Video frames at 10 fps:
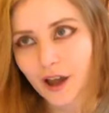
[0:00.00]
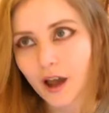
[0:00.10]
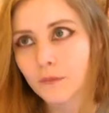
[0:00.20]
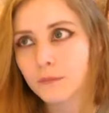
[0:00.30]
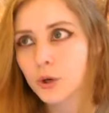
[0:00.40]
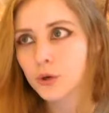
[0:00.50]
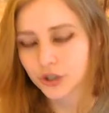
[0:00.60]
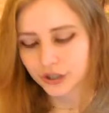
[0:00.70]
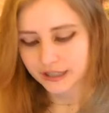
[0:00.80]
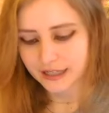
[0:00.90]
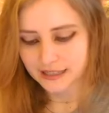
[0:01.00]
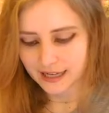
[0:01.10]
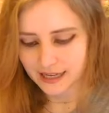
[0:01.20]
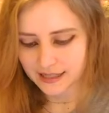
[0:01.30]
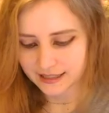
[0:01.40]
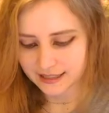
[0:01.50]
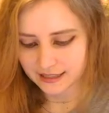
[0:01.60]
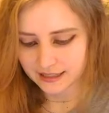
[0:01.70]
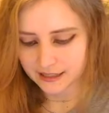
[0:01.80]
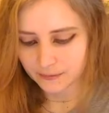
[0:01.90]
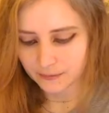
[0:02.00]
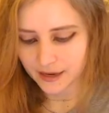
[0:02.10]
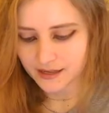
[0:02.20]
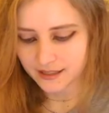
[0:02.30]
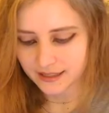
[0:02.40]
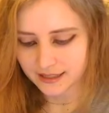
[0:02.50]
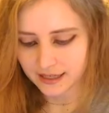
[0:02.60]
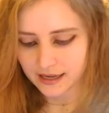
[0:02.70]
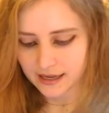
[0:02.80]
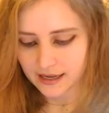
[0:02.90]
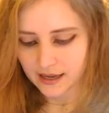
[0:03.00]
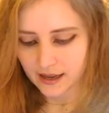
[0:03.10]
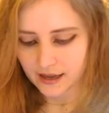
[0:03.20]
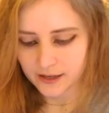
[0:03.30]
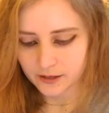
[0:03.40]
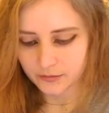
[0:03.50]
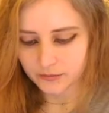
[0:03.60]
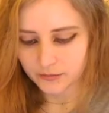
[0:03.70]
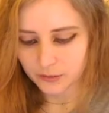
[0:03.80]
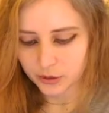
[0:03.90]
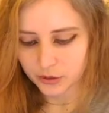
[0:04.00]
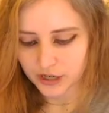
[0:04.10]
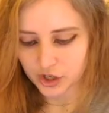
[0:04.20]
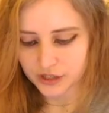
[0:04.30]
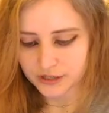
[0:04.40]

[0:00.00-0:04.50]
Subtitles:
emotionally intense space. Communications